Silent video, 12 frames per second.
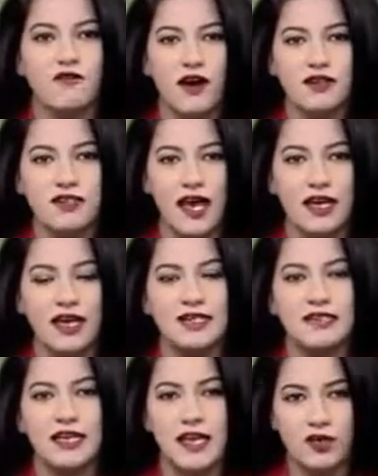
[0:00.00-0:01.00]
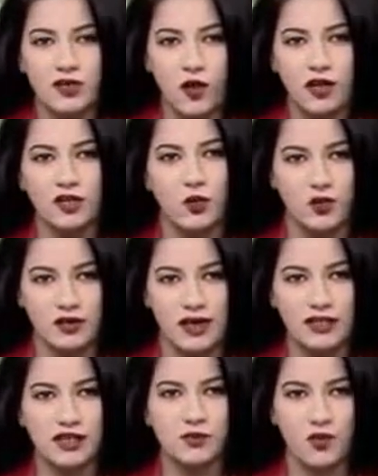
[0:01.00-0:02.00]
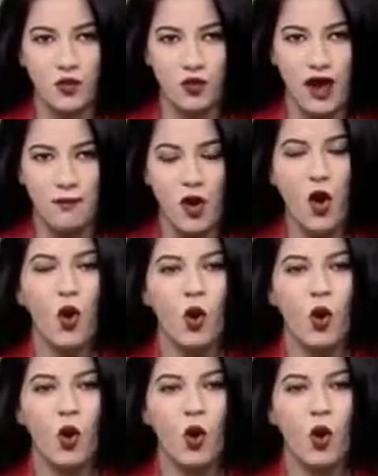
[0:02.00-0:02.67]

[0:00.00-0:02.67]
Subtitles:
FASTag is the electronic toll collection program